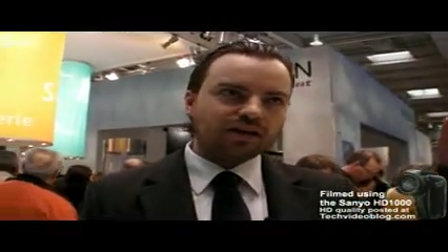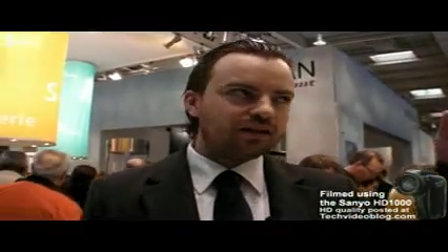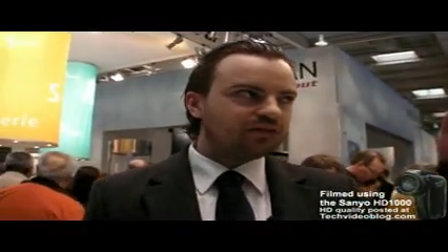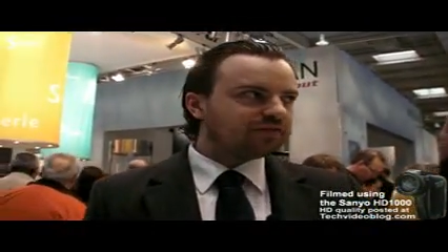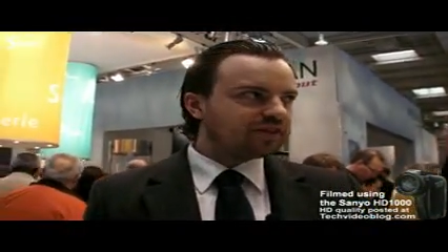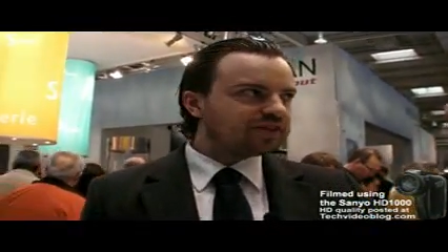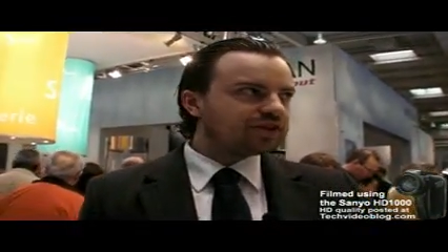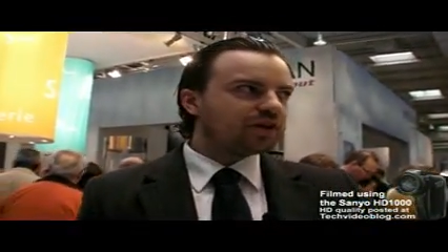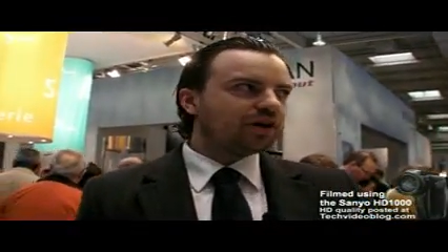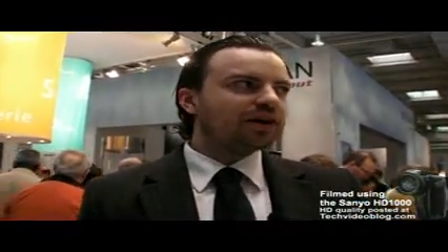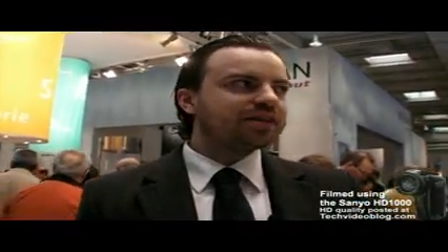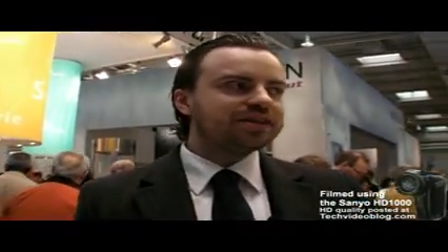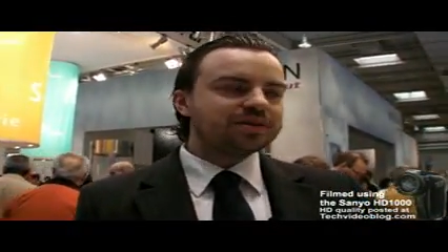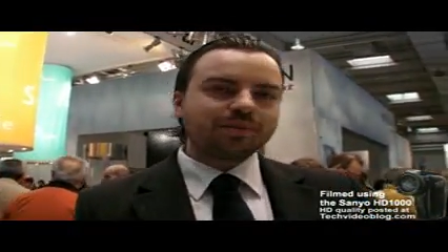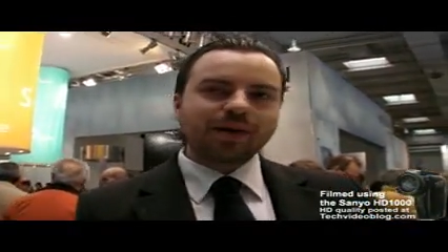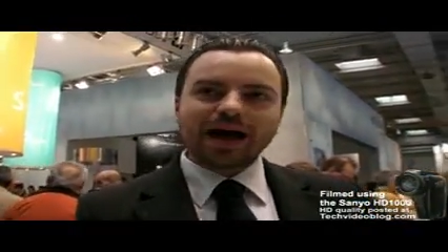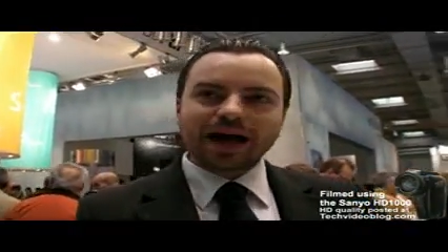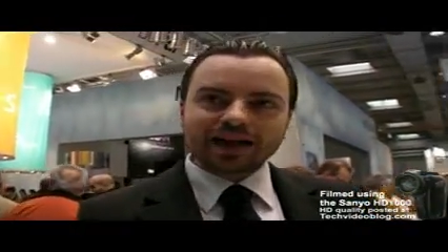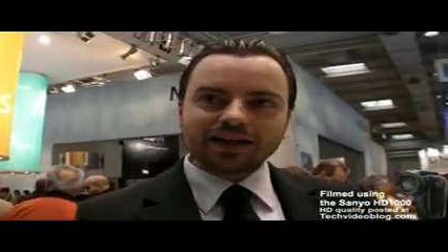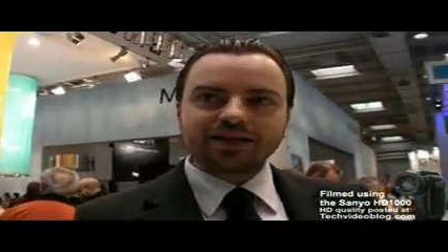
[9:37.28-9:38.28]
video on
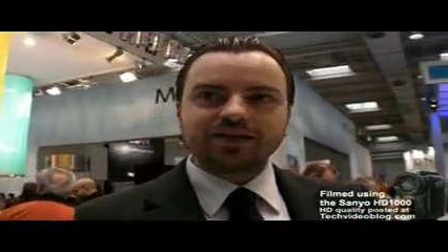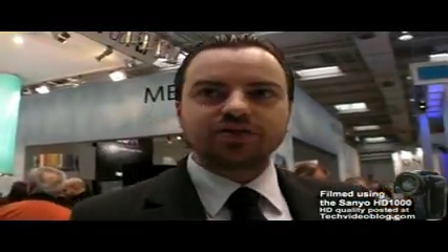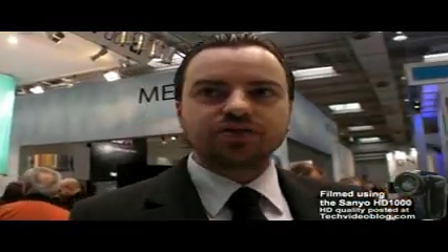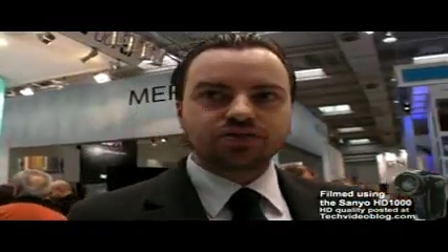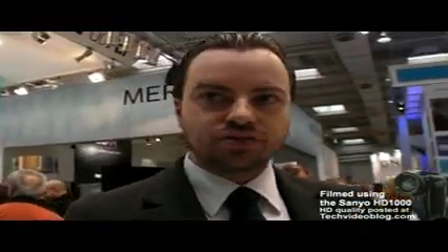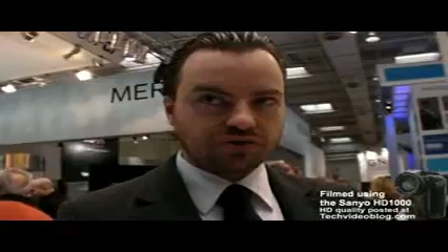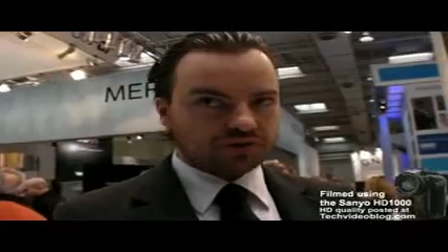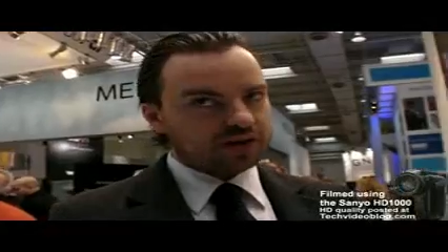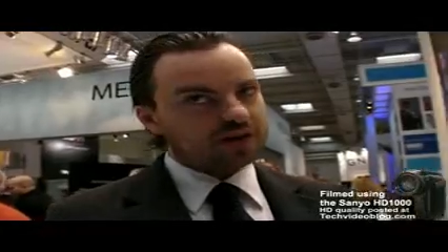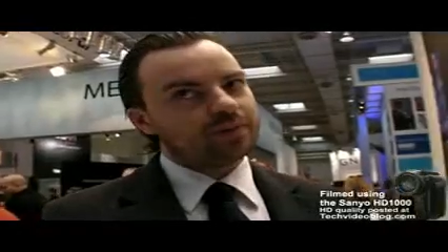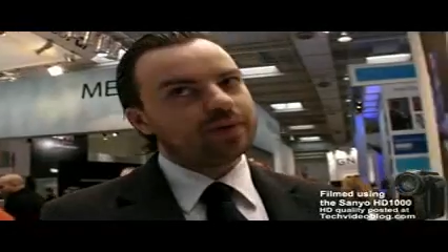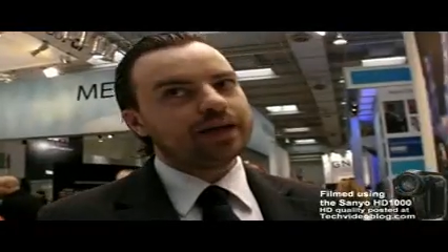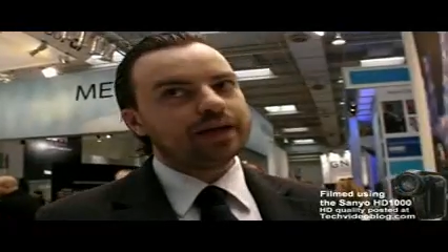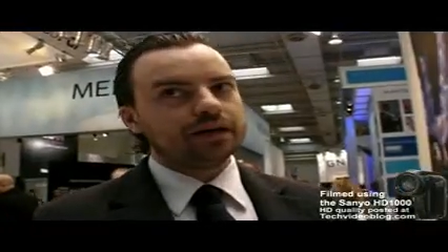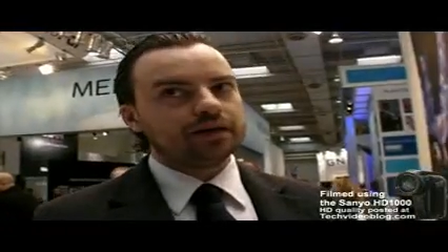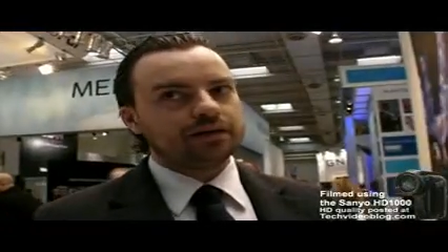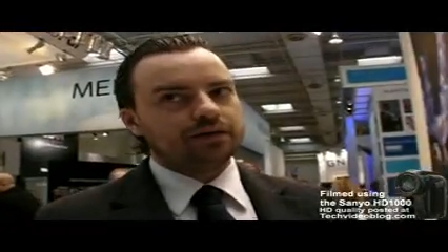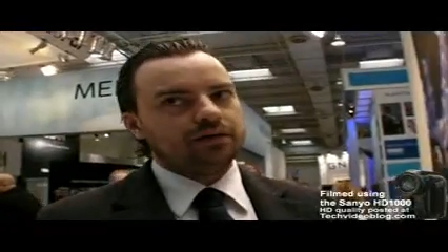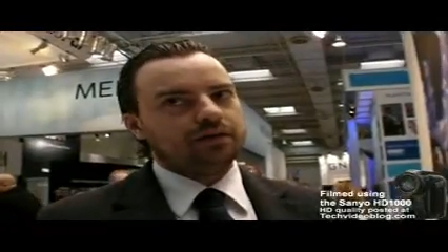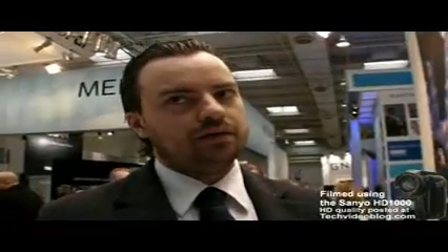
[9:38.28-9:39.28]
demand
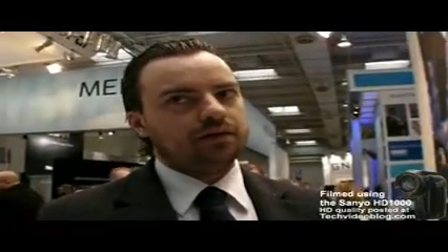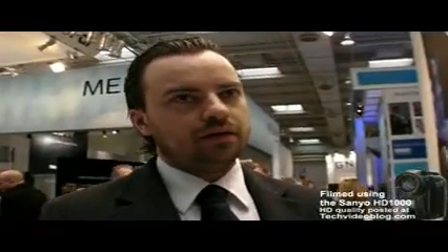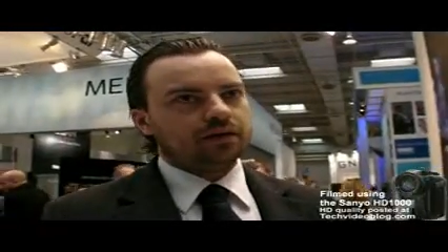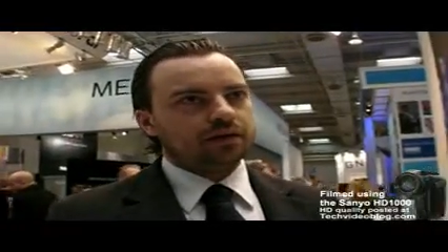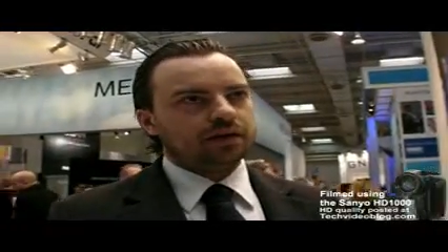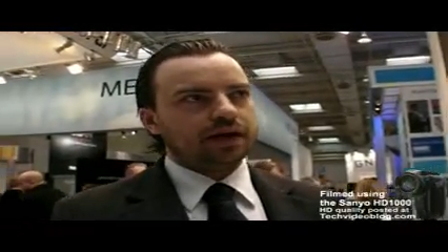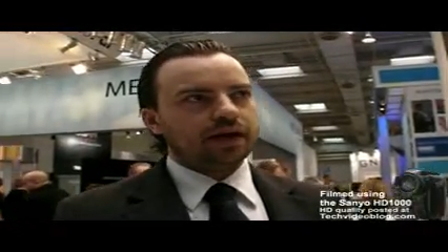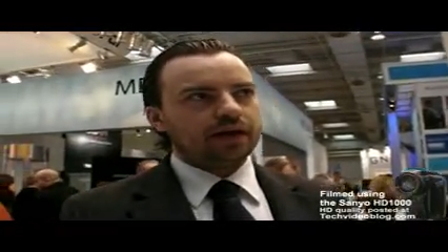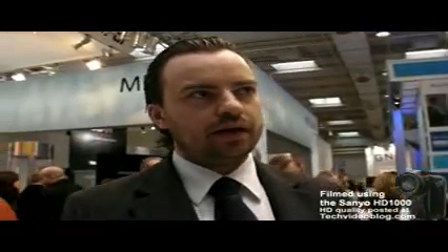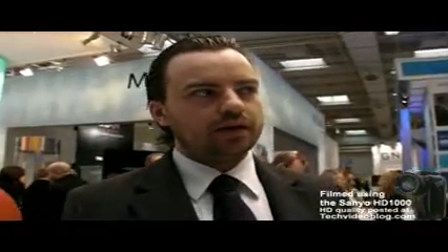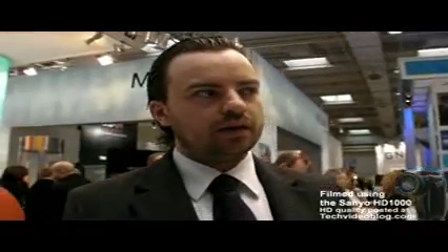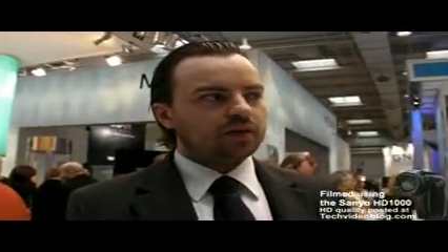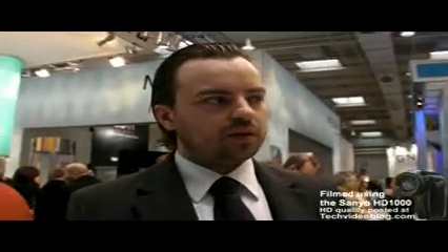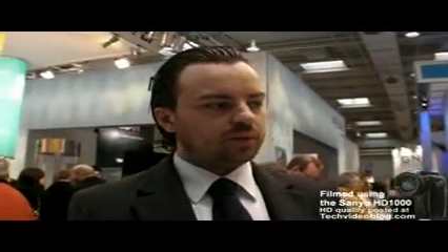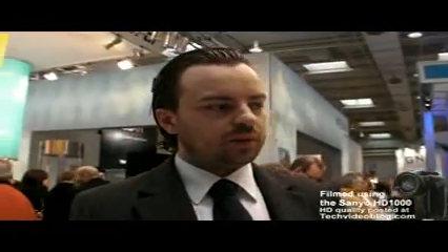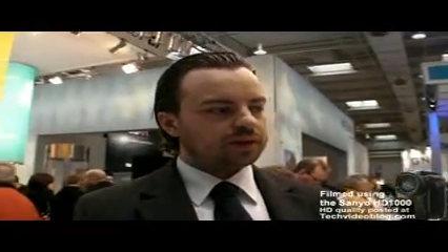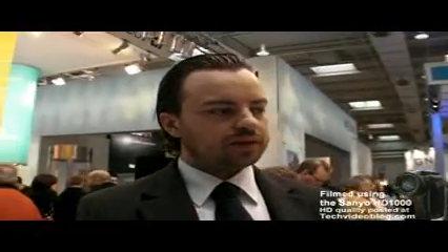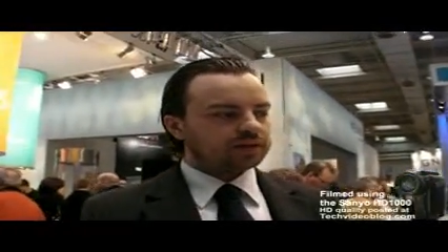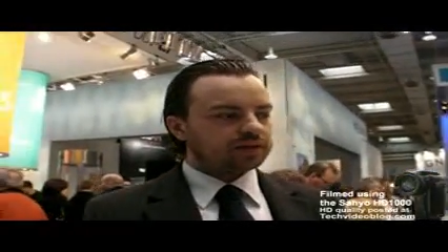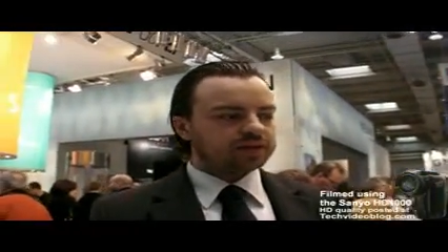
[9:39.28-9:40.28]
streaming.
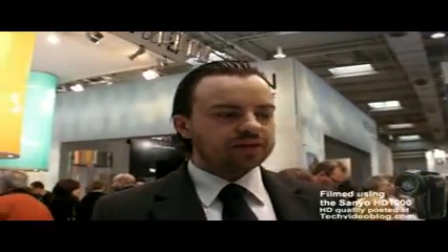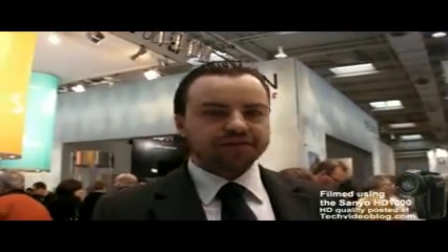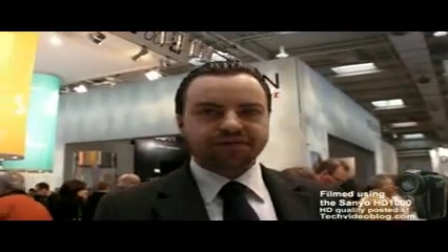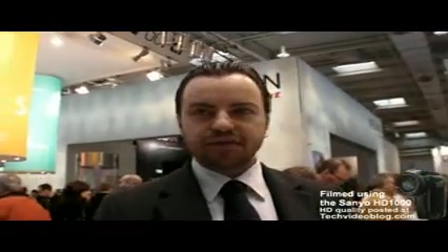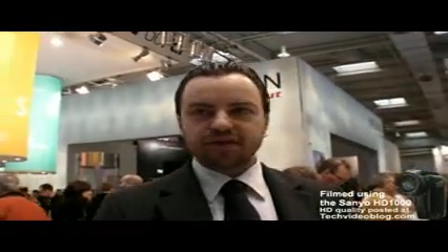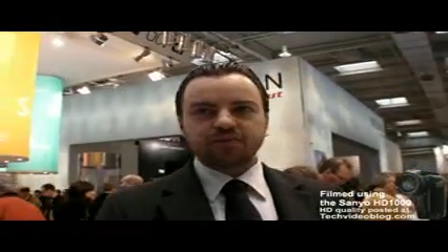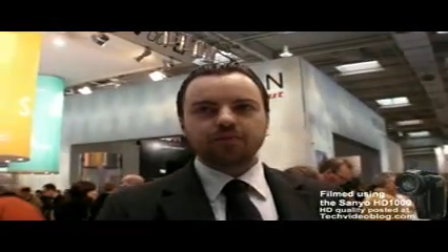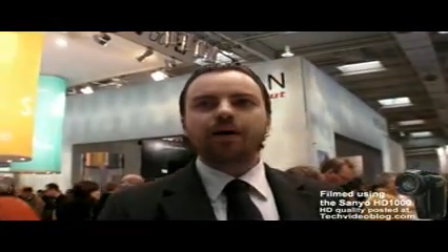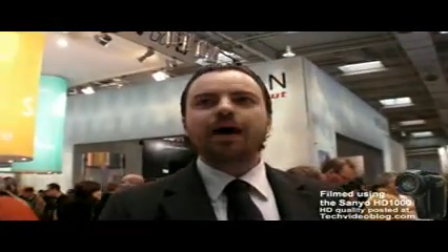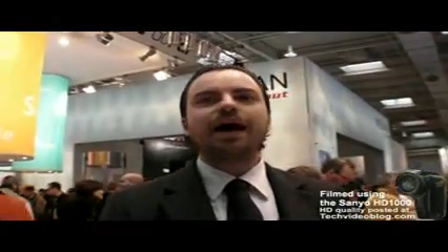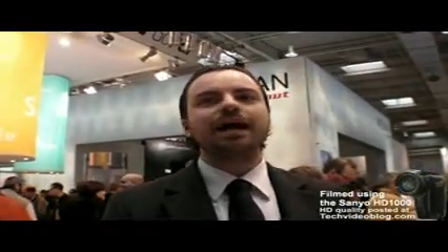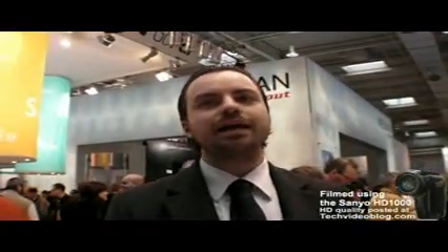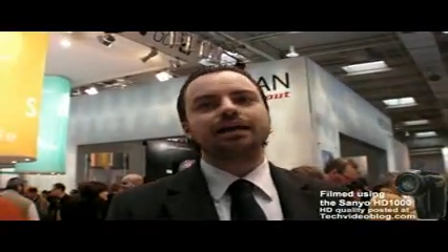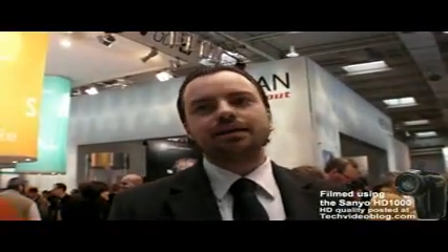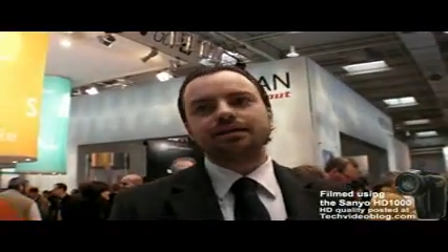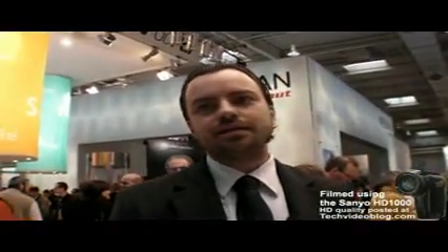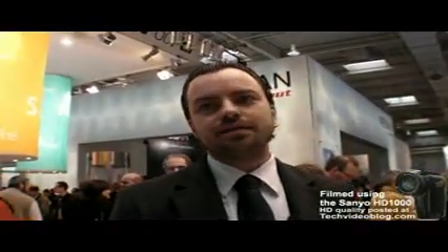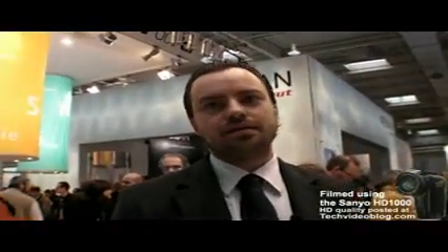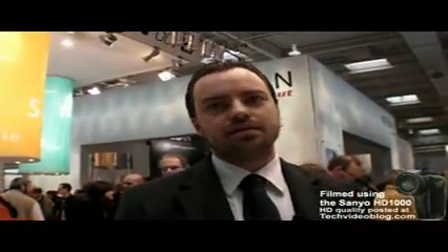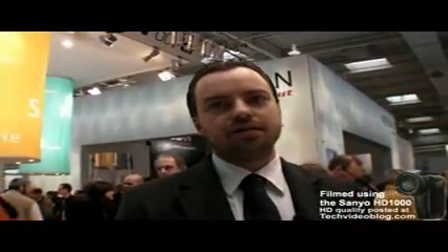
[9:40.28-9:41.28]
But in different
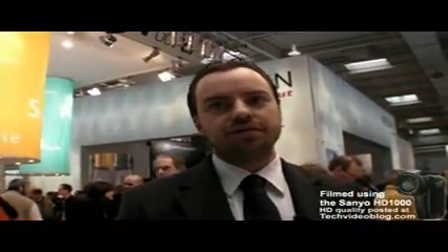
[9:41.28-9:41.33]
markets,